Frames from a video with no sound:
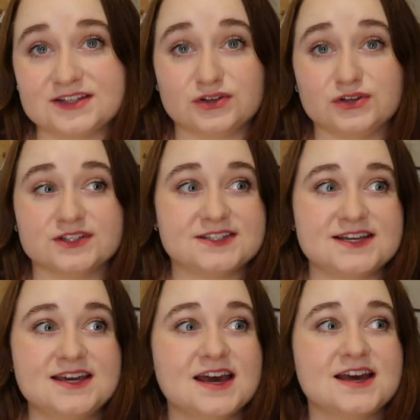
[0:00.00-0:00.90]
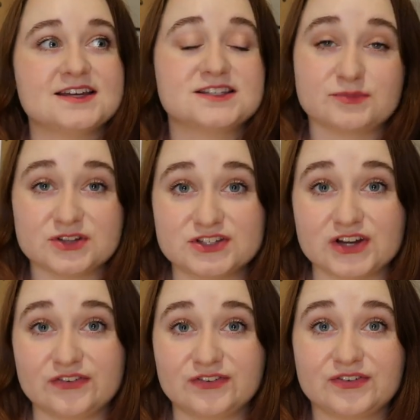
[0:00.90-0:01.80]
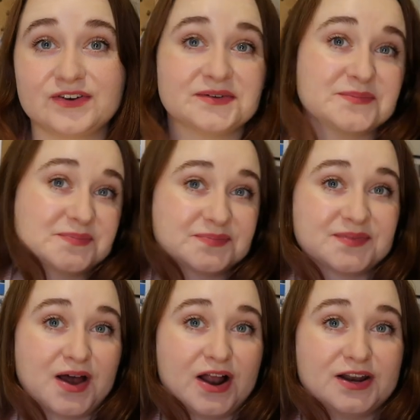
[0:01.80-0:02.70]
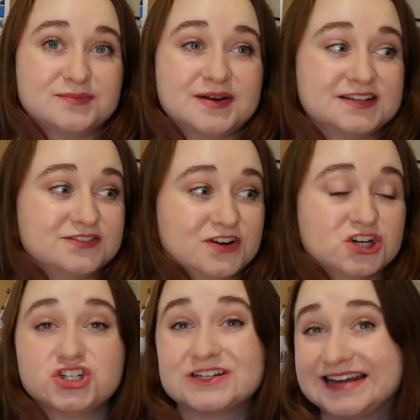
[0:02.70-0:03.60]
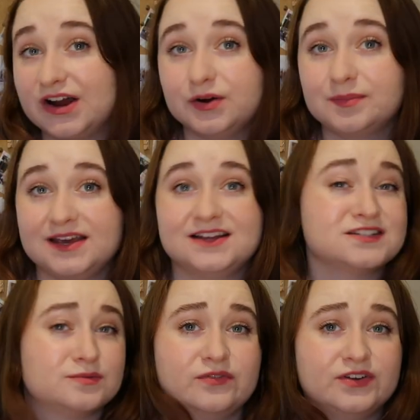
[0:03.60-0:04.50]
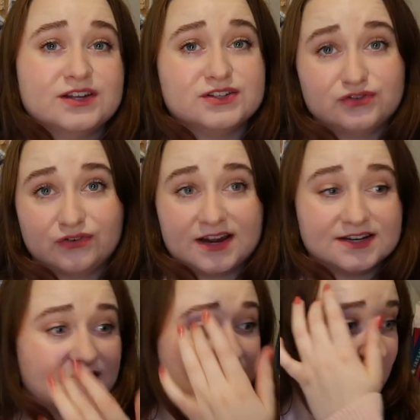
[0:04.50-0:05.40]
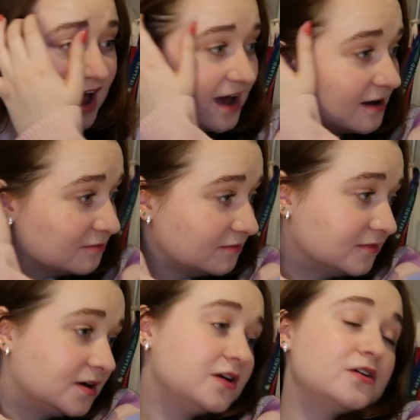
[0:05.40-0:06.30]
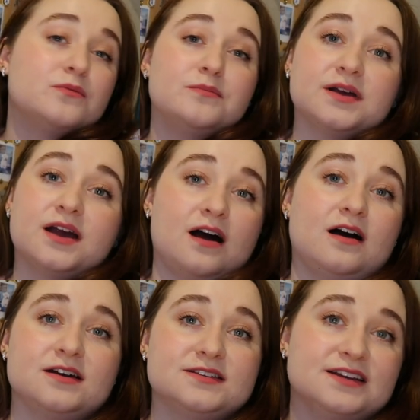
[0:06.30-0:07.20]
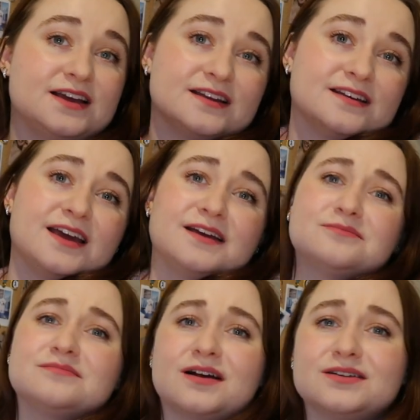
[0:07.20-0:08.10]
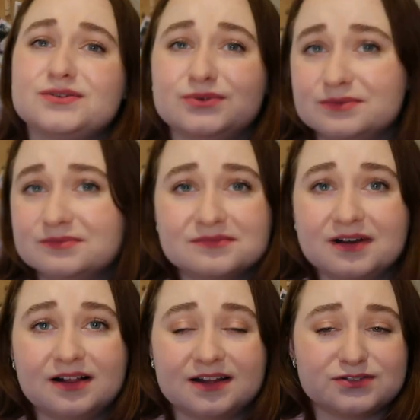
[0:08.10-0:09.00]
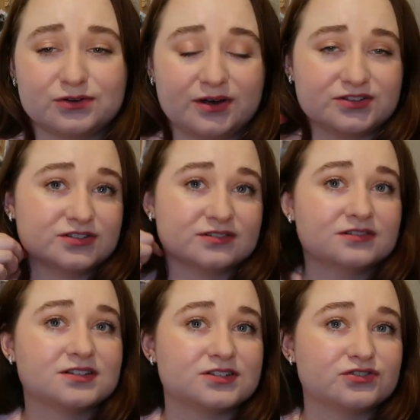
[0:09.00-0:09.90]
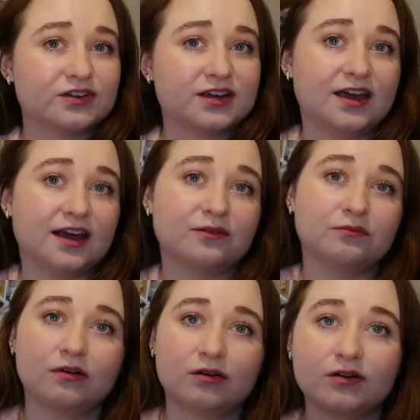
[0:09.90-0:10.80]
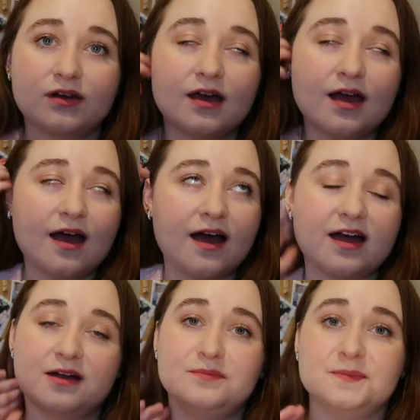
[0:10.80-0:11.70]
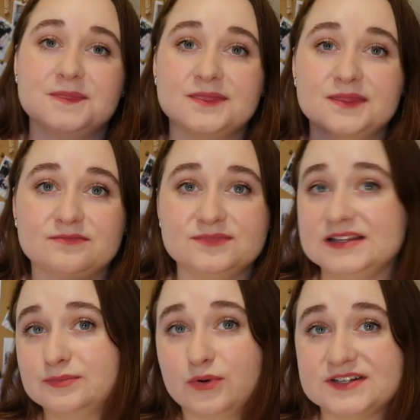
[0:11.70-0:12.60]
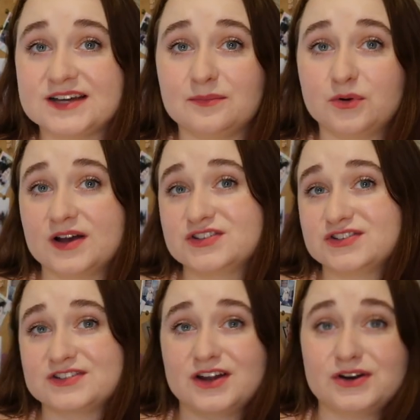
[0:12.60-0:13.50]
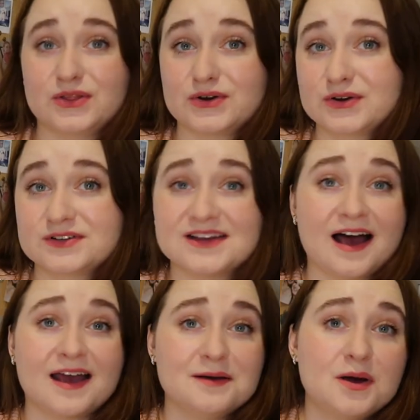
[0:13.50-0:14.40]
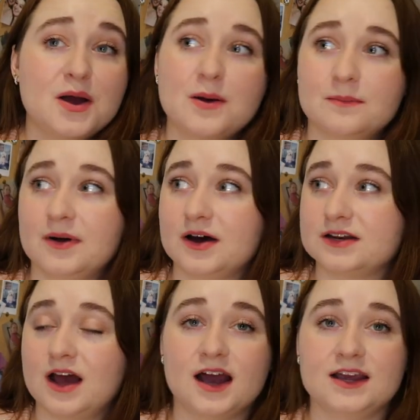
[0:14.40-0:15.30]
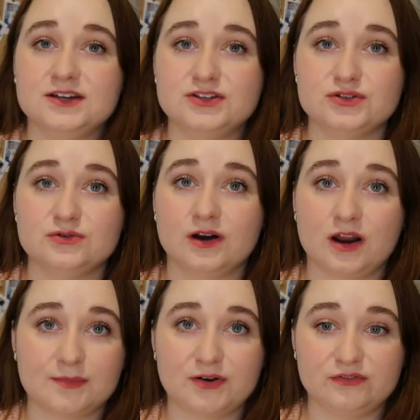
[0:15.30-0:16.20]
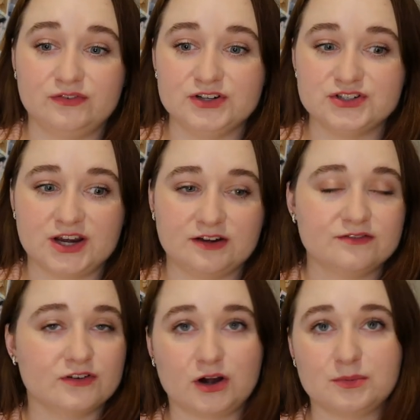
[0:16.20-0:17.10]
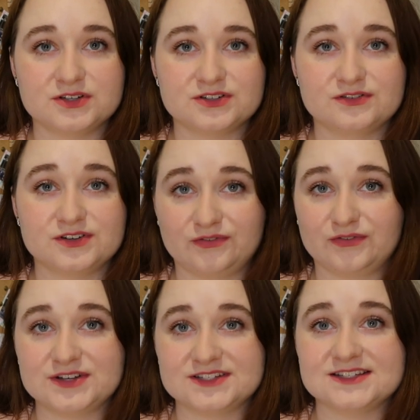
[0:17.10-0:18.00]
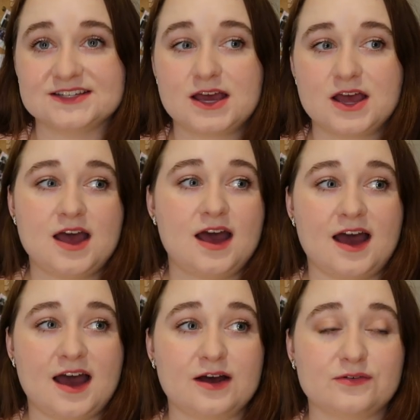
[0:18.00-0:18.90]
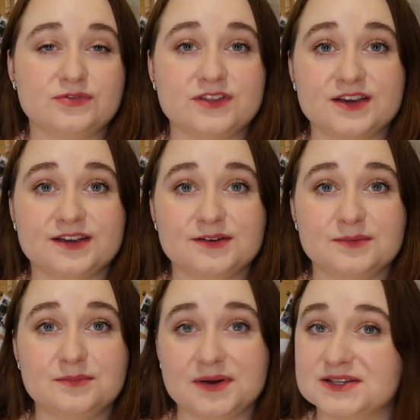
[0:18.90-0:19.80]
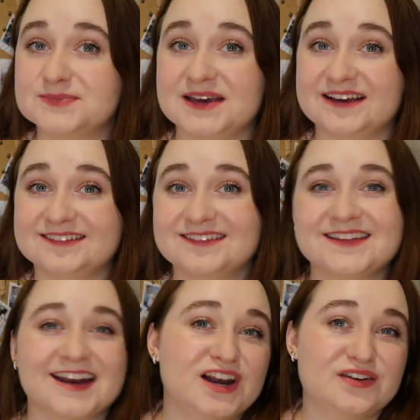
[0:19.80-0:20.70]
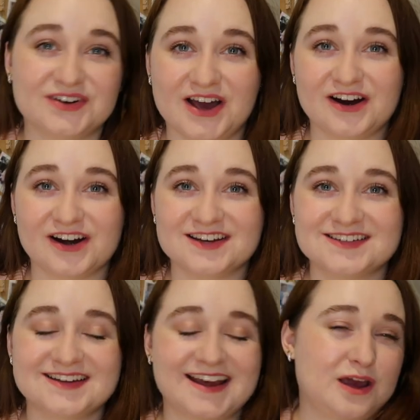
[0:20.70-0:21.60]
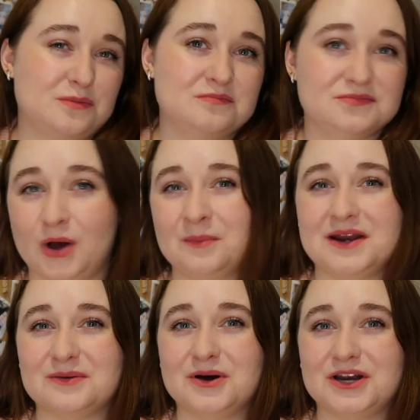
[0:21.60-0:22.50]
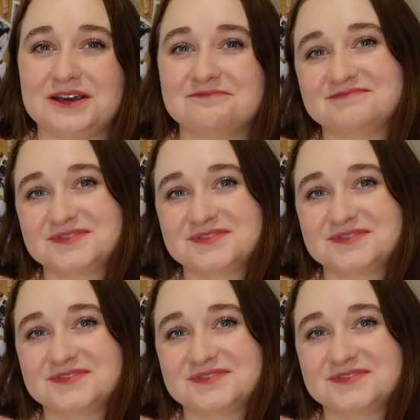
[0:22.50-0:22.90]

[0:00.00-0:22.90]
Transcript: So you'll see some of the stuff, I'll admit, is finished terribly and some of it is great. Because again, like I'll answer questions. Look at this stringy hair. Needlepoint type questions another time, but I do a lot of my own finishing for a couple of different reasons. The biggest being that I live in Ireland and I'm not made of money.